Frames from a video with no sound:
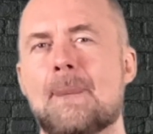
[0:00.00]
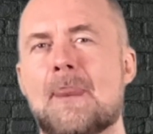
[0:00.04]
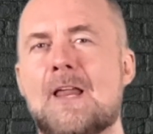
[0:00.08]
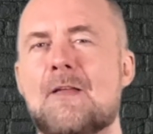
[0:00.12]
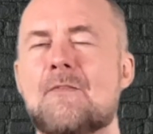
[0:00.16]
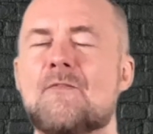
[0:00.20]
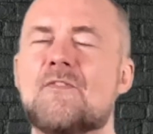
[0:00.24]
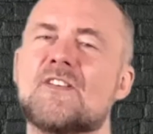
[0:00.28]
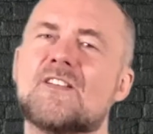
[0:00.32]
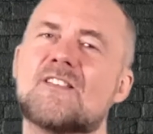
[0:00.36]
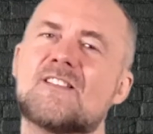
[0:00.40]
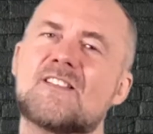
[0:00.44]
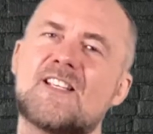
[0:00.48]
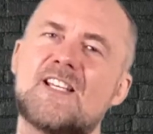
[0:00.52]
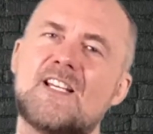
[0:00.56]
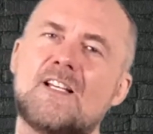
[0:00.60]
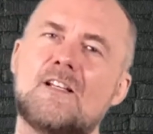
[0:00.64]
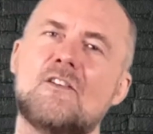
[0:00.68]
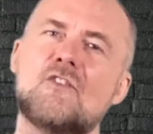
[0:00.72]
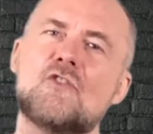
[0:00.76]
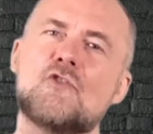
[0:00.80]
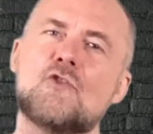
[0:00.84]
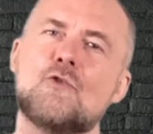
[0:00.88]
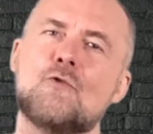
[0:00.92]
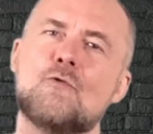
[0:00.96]
the
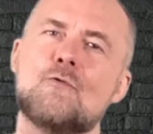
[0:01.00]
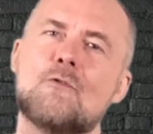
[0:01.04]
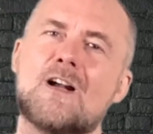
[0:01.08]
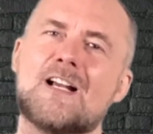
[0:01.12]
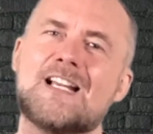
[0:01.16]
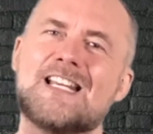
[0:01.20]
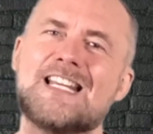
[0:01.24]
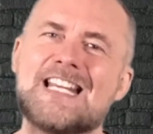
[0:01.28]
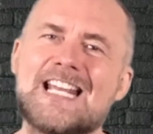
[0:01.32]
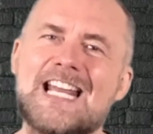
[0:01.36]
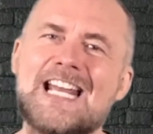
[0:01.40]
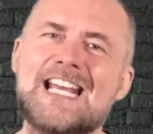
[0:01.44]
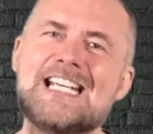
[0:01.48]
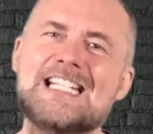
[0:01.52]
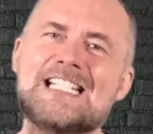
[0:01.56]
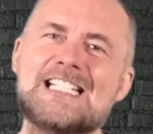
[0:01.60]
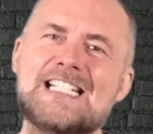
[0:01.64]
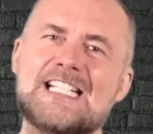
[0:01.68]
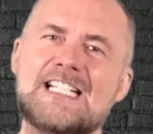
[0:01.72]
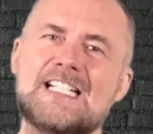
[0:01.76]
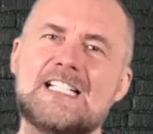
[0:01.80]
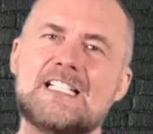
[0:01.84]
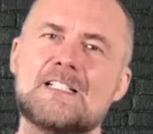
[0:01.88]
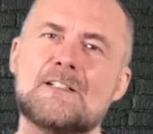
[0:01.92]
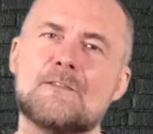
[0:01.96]
skills you are
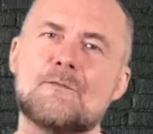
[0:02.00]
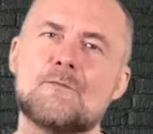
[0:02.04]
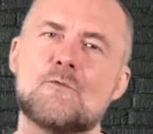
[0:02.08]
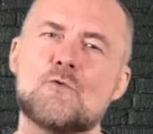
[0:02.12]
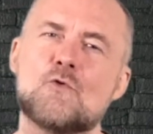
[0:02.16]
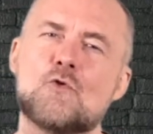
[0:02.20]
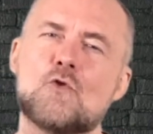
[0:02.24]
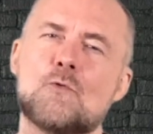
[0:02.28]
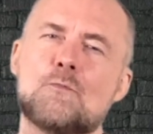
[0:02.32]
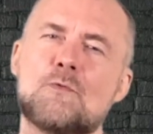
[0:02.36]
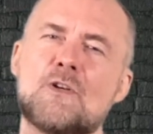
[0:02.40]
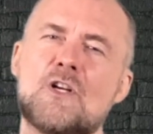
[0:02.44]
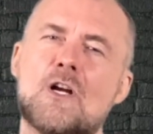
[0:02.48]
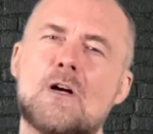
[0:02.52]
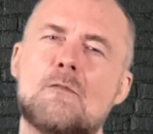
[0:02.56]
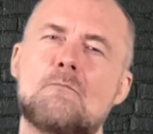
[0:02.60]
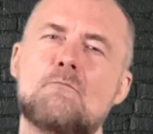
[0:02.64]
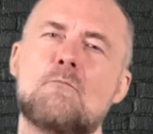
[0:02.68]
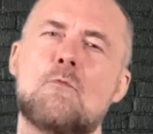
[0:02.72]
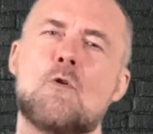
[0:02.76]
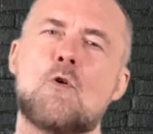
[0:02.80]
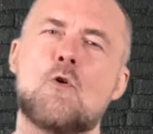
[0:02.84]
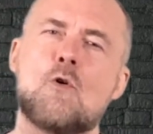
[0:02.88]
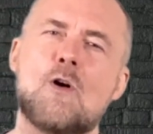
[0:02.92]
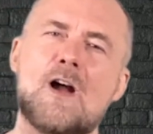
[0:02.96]
gaining to become
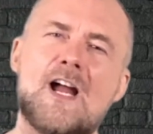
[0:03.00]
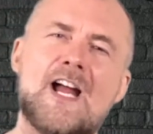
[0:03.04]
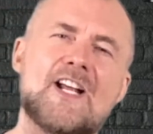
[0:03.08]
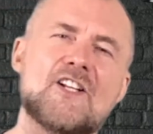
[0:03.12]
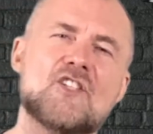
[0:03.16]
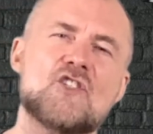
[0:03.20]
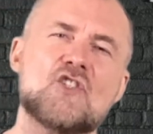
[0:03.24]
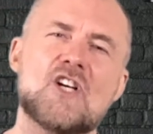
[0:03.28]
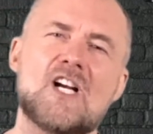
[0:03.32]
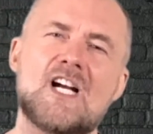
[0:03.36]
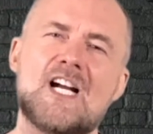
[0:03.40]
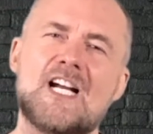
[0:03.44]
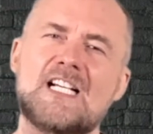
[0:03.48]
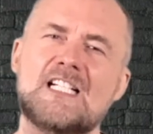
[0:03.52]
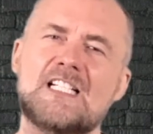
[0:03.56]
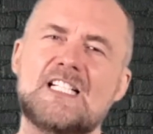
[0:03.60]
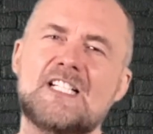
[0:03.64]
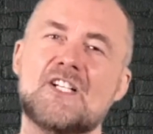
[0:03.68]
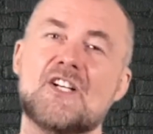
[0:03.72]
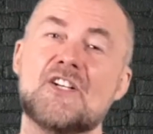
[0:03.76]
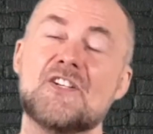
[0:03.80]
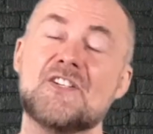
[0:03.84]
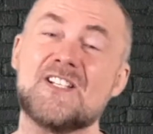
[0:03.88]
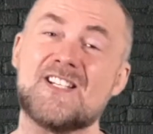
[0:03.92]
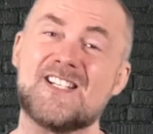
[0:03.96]
more agile in
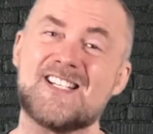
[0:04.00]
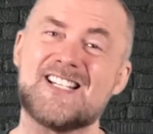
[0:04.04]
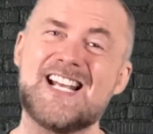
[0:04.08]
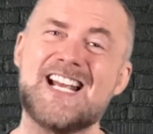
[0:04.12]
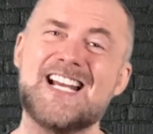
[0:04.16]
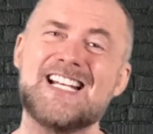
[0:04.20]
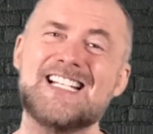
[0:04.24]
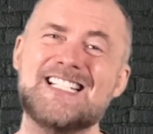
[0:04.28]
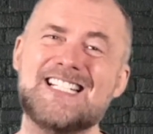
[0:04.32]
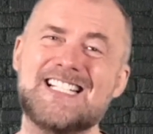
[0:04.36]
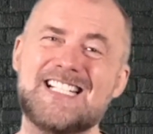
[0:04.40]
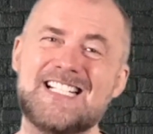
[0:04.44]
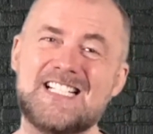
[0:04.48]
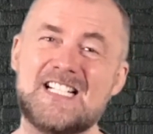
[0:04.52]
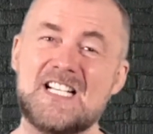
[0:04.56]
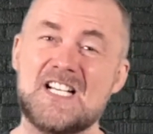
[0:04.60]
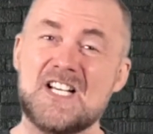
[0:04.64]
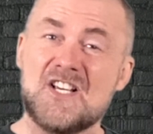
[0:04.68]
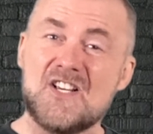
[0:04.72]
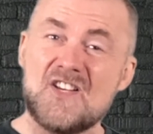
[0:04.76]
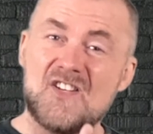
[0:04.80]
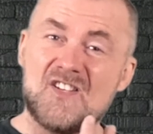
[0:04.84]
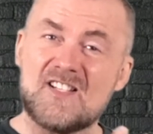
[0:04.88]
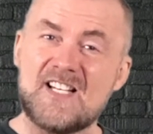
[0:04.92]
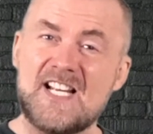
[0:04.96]
understanding
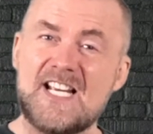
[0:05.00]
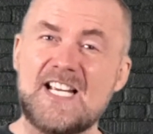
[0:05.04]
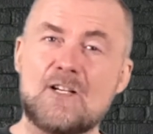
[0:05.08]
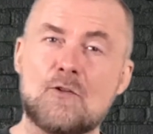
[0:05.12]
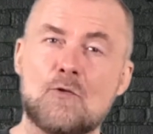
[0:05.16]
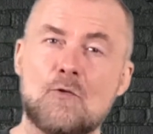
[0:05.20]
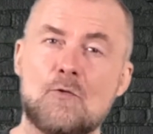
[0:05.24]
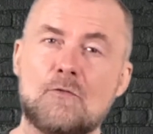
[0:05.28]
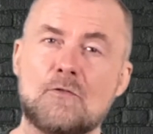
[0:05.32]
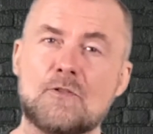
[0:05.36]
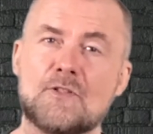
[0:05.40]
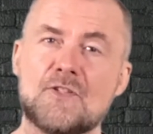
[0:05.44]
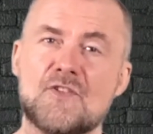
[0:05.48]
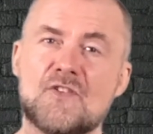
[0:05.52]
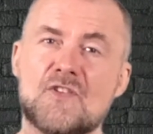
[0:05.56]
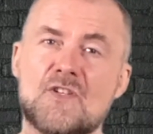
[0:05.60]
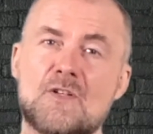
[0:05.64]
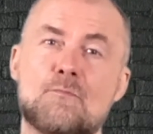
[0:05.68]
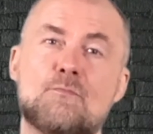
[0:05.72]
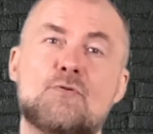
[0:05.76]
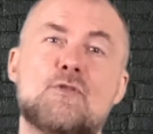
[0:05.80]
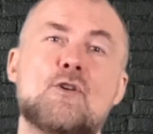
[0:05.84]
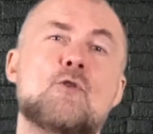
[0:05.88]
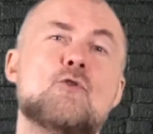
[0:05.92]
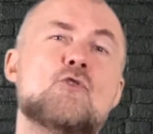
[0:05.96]
stakeholders and
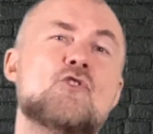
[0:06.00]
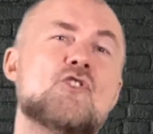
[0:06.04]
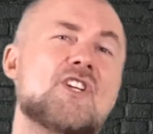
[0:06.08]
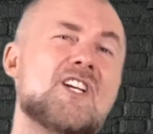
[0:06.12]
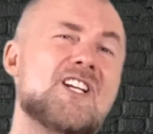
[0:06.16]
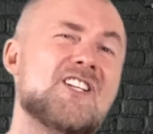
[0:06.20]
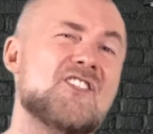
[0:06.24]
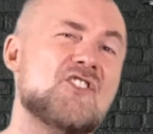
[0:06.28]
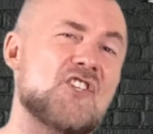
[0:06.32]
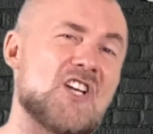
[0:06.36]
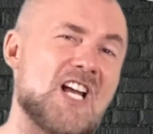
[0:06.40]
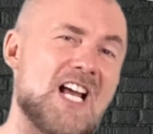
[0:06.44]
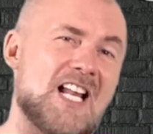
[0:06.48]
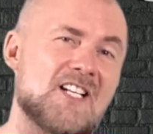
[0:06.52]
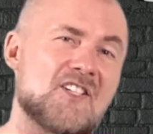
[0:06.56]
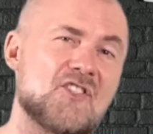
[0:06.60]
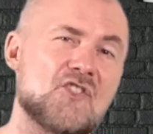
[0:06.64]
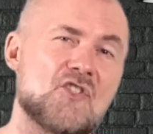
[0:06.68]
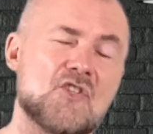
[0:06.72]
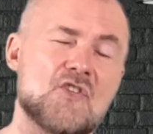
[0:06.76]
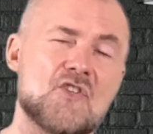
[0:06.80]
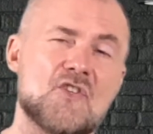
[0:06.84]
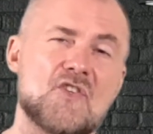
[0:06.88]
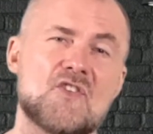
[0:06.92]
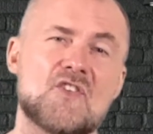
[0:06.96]
approaching
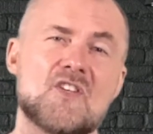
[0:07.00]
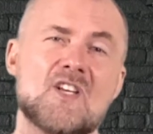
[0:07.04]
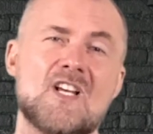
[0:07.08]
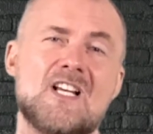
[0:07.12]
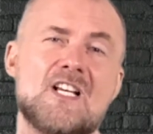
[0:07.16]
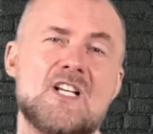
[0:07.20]
challenges,